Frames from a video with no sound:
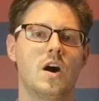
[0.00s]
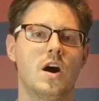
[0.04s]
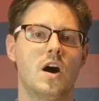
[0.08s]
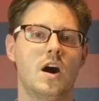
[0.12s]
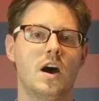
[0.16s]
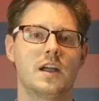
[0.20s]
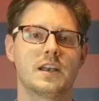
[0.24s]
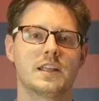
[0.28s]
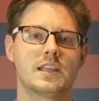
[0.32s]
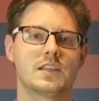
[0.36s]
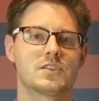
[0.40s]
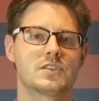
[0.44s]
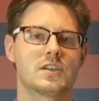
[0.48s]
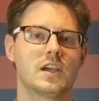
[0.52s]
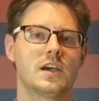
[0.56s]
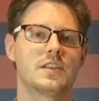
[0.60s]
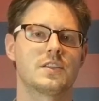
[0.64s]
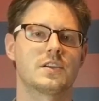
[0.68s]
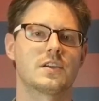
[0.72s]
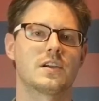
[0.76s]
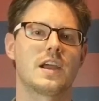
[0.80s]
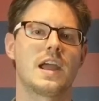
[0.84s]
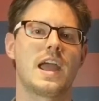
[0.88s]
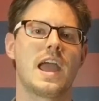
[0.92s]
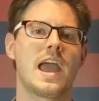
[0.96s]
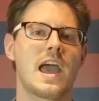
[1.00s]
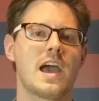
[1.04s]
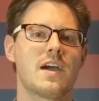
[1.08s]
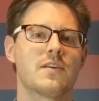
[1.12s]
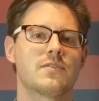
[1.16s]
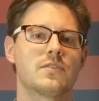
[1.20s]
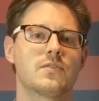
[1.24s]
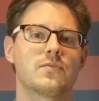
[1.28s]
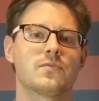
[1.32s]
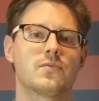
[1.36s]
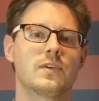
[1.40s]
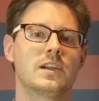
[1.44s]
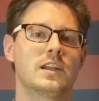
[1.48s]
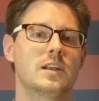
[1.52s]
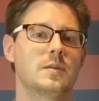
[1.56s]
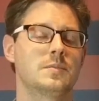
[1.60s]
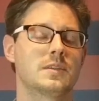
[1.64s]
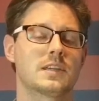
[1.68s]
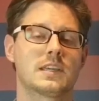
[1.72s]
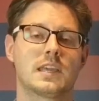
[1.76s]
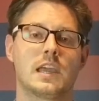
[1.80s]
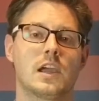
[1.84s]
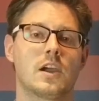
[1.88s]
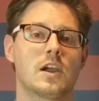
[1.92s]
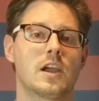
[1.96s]
on each other have the freedom to
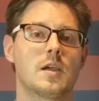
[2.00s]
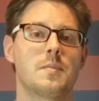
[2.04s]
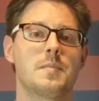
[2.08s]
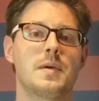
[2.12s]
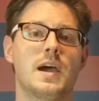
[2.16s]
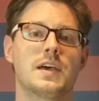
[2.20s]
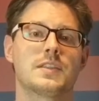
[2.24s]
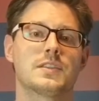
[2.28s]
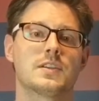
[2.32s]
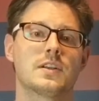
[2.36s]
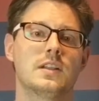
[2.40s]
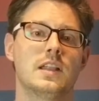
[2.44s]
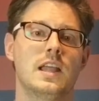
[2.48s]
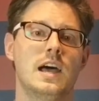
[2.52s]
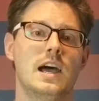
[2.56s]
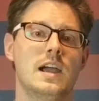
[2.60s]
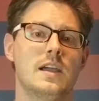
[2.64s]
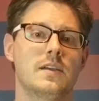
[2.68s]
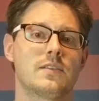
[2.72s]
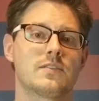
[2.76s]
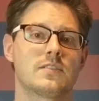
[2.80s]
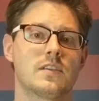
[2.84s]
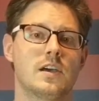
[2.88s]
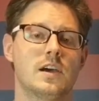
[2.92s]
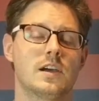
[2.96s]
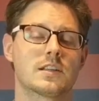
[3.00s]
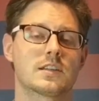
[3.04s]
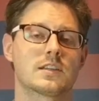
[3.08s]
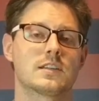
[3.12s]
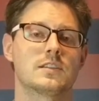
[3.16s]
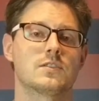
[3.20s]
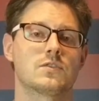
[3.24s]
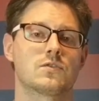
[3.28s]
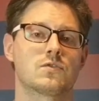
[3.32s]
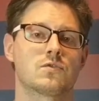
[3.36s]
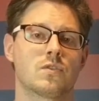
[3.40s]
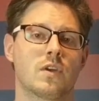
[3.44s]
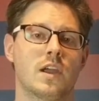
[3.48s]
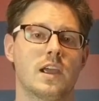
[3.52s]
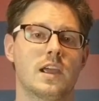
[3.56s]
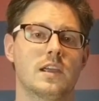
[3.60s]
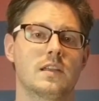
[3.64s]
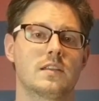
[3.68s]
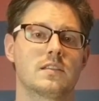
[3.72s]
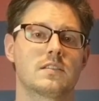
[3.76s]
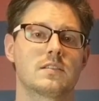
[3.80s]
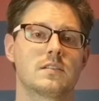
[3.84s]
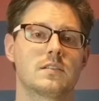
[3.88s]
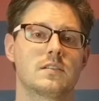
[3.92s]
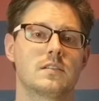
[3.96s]
carry about their lives
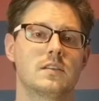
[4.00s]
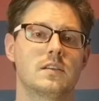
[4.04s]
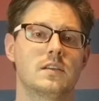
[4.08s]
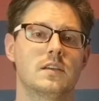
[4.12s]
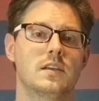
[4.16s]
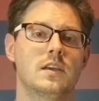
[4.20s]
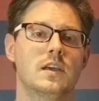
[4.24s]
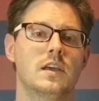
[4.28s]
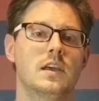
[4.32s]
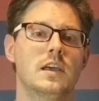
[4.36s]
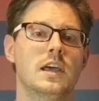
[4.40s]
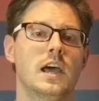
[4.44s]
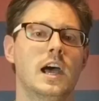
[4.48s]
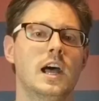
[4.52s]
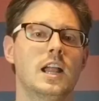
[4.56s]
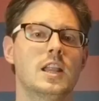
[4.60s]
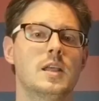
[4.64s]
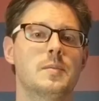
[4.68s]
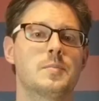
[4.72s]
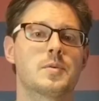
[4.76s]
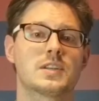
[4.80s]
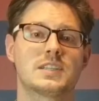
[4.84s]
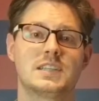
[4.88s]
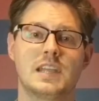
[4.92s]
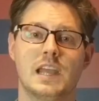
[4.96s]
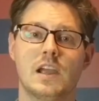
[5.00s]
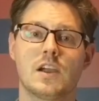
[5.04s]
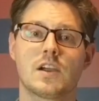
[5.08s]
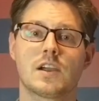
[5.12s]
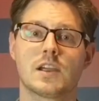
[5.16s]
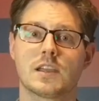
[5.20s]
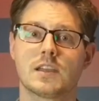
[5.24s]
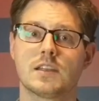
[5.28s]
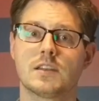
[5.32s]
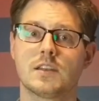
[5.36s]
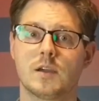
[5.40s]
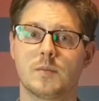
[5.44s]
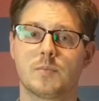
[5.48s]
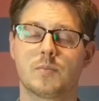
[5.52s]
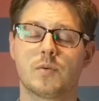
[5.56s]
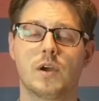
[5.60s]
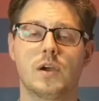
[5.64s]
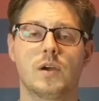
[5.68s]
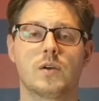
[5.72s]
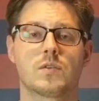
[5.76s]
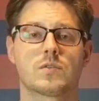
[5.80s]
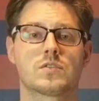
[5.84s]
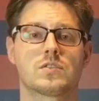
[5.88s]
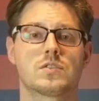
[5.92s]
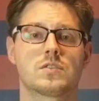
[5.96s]
unconstrained. A libertarian
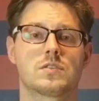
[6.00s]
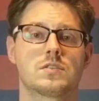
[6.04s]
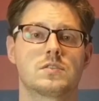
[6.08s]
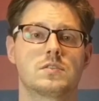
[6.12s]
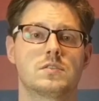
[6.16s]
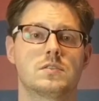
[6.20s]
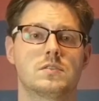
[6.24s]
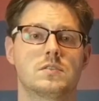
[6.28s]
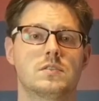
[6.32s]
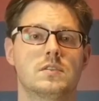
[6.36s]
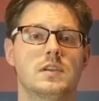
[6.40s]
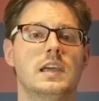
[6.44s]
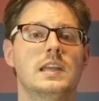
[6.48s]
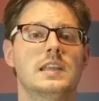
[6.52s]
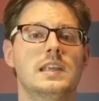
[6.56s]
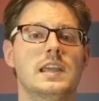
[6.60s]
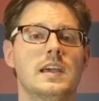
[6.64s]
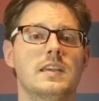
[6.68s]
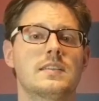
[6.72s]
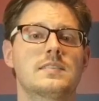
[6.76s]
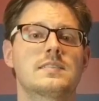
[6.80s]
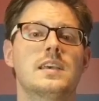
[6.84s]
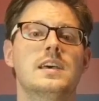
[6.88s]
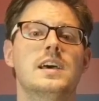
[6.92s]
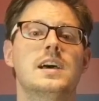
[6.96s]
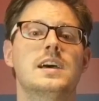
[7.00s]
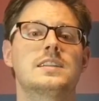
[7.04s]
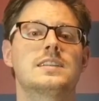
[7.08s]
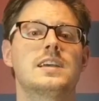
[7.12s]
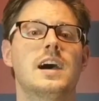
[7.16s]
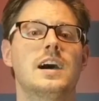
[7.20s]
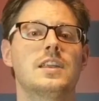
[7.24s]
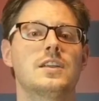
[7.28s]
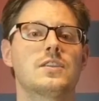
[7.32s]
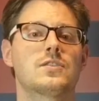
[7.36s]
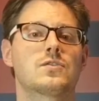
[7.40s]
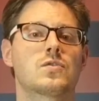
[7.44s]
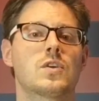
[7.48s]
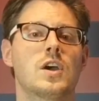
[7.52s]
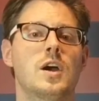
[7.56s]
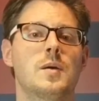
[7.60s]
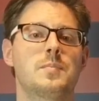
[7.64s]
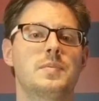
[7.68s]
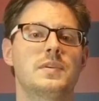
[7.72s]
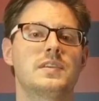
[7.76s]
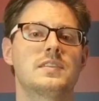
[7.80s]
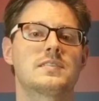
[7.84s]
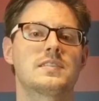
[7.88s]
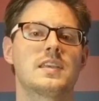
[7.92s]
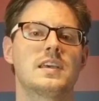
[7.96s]
approach. And yes, Donald
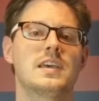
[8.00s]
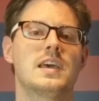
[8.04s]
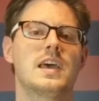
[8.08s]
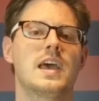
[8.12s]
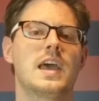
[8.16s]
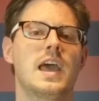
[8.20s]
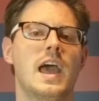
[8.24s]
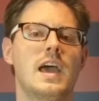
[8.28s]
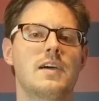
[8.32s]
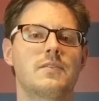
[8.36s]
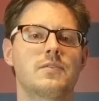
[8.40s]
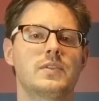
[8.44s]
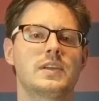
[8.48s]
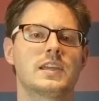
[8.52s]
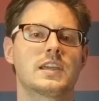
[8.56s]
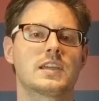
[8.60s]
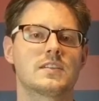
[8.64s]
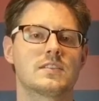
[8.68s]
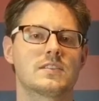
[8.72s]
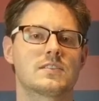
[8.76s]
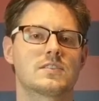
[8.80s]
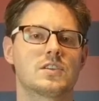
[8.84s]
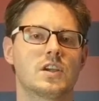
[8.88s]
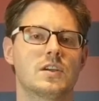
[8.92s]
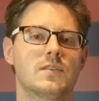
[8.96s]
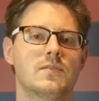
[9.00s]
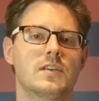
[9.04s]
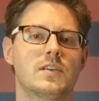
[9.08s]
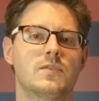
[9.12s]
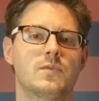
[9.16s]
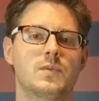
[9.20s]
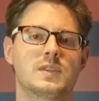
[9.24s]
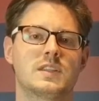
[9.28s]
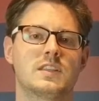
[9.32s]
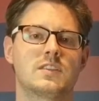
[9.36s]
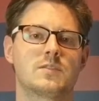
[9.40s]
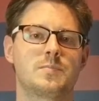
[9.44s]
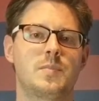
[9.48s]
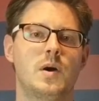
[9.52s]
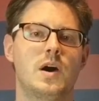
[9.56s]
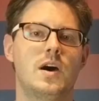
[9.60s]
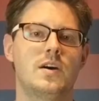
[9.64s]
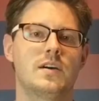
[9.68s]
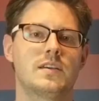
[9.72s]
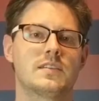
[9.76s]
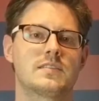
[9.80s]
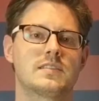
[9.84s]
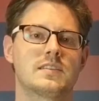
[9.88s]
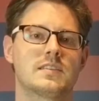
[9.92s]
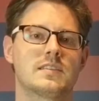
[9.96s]
Trump is heavily conservative with his
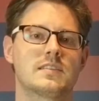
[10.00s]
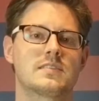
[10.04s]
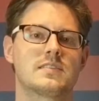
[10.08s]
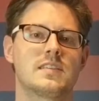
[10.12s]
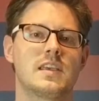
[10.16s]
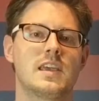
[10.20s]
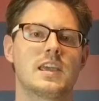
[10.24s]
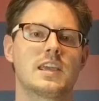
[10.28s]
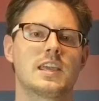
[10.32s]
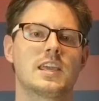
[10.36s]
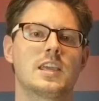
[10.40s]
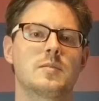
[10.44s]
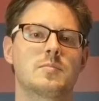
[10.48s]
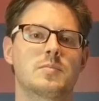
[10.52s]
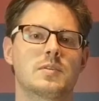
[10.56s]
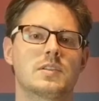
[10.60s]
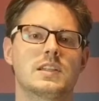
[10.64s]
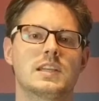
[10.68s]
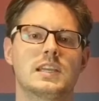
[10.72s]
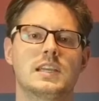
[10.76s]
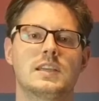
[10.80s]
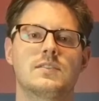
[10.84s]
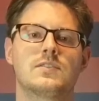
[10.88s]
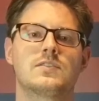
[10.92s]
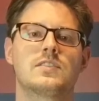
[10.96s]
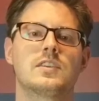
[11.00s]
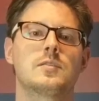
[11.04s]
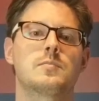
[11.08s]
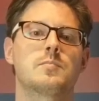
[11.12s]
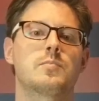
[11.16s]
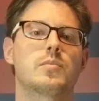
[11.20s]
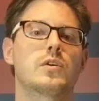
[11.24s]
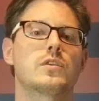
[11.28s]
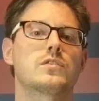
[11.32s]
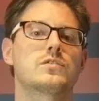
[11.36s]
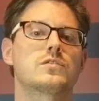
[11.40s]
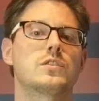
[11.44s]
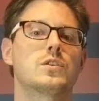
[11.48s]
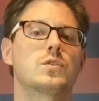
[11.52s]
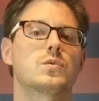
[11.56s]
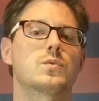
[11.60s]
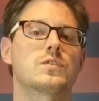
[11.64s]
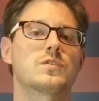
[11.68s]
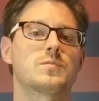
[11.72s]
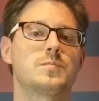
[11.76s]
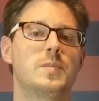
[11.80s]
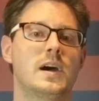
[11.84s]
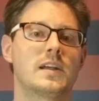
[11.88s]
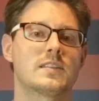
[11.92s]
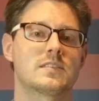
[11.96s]
policies, saying he believes in personal
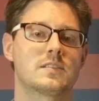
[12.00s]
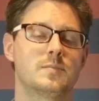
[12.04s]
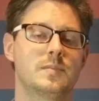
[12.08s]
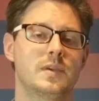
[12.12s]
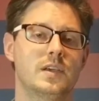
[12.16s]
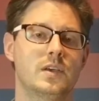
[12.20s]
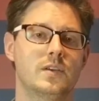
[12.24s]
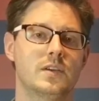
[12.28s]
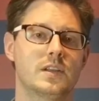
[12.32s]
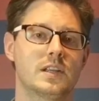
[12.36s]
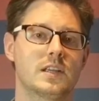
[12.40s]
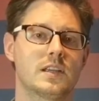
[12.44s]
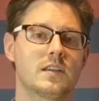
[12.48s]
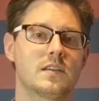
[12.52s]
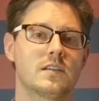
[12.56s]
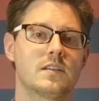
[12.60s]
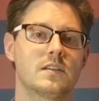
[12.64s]
responsibility.